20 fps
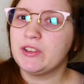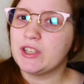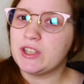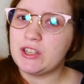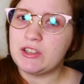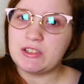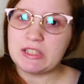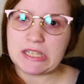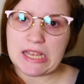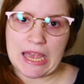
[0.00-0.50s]
can
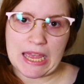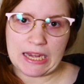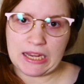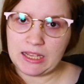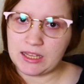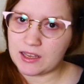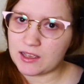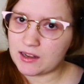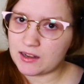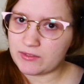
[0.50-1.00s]
use
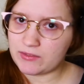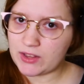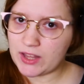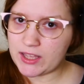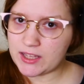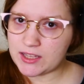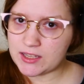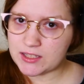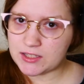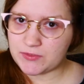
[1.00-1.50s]
any kind of
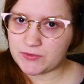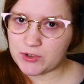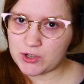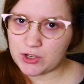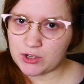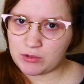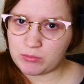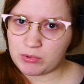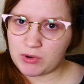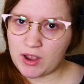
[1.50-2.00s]
leggings for
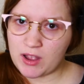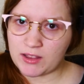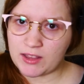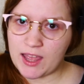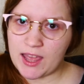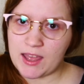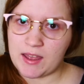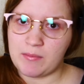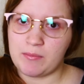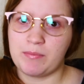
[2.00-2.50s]
your
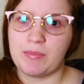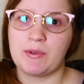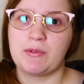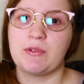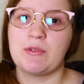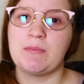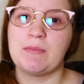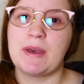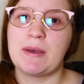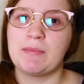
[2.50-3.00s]
bralette, but
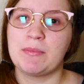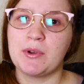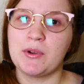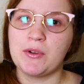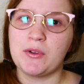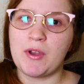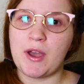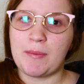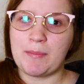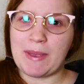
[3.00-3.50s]

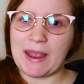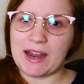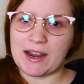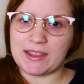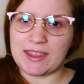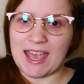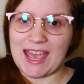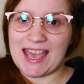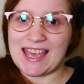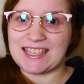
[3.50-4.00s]
remember, a pair
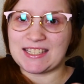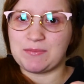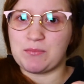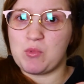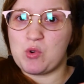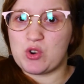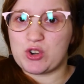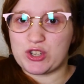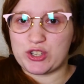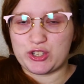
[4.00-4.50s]
that has
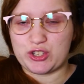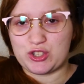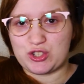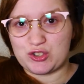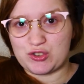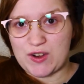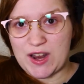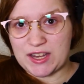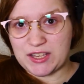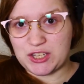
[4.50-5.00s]
more
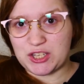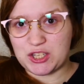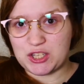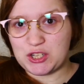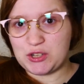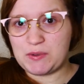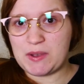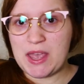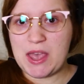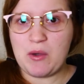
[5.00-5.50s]
stretch
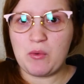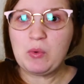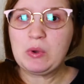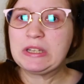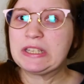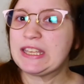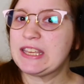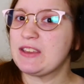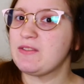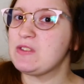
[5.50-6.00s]
to it
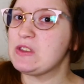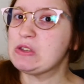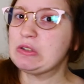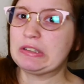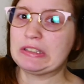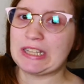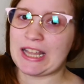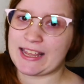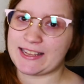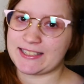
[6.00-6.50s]
will give you
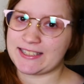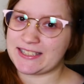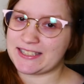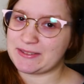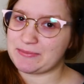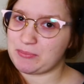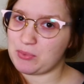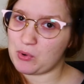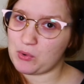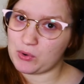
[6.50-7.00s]
less
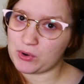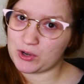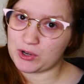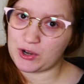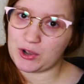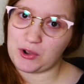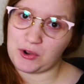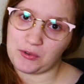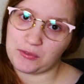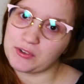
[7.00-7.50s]

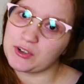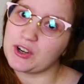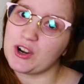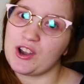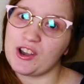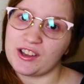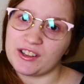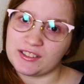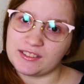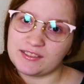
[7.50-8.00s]
support
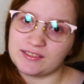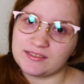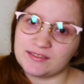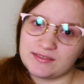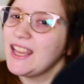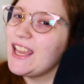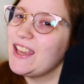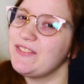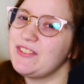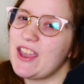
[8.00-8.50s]
overall.
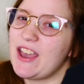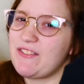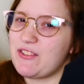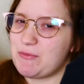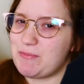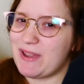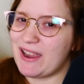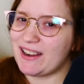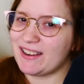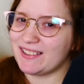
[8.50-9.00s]
If you have
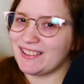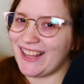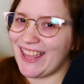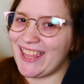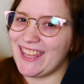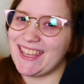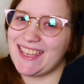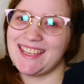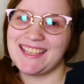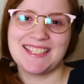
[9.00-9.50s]
a pair of
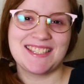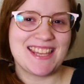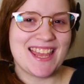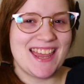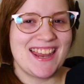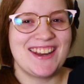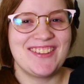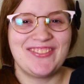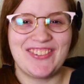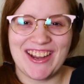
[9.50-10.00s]
leggings
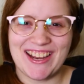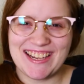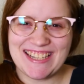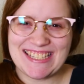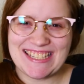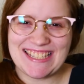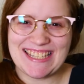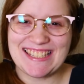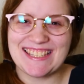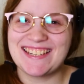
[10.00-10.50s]
and a pair
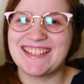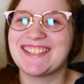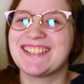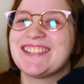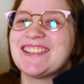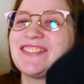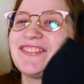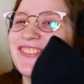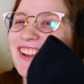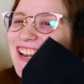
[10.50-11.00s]
of scissors,
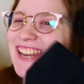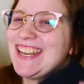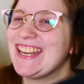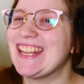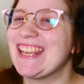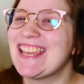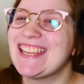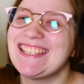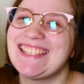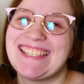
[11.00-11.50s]
you're ready to
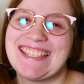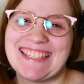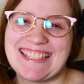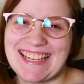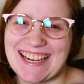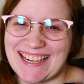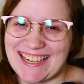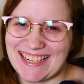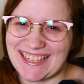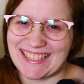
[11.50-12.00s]
get
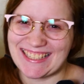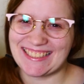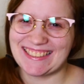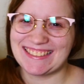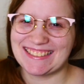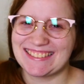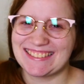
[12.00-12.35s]
started.